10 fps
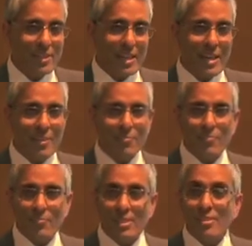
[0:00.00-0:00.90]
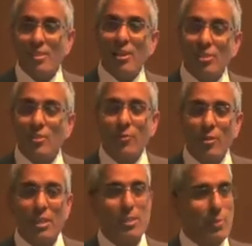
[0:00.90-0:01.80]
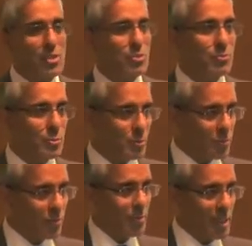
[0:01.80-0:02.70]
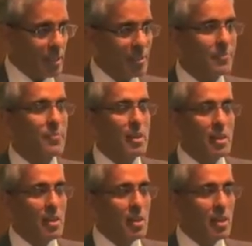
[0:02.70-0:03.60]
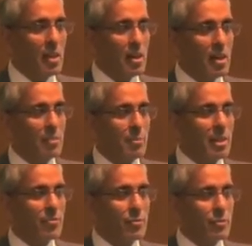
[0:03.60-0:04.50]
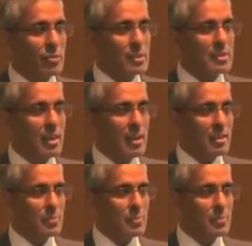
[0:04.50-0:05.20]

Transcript: Um, this is actually a very special room for me. Uh, on my first day as